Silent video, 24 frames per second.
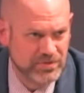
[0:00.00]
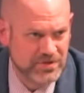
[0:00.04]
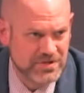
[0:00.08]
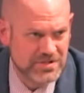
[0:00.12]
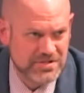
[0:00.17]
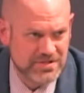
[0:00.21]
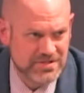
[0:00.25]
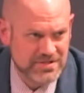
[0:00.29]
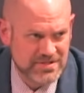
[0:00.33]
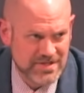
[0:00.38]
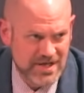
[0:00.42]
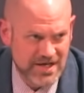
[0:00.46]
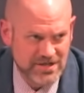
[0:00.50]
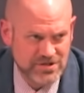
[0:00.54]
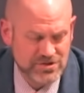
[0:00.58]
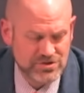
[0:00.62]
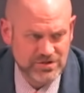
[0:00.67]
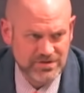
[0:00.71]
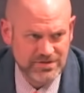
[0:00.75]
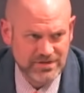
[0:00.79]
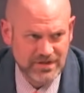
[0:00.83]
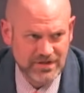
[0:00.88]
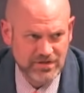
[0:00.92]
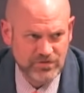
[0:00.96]

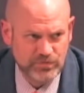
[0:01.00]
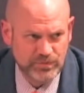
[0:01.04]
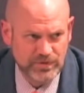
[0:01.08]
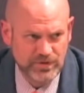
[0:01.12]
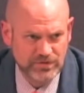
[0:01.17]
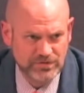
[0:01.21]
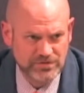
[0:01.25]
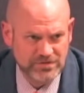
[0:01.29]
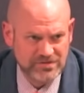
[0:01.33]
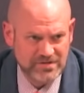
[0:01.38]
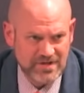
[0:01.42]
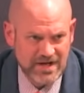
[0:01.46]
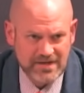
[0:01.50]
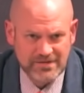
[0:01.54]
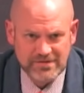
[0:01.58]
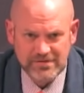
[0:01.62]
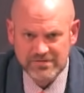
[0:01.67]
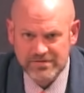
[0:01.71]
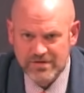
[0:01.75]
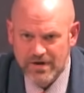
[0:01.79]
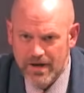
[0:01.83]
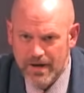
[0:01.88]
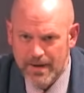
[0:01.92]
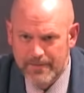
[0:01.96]
presentation that if we were to take
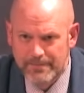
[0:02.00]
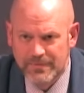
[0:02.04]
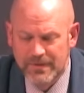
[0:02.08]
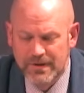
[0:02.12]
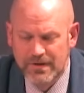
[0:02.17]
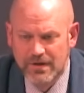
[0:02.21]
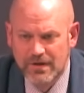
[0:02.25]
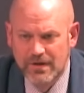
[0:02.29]
the time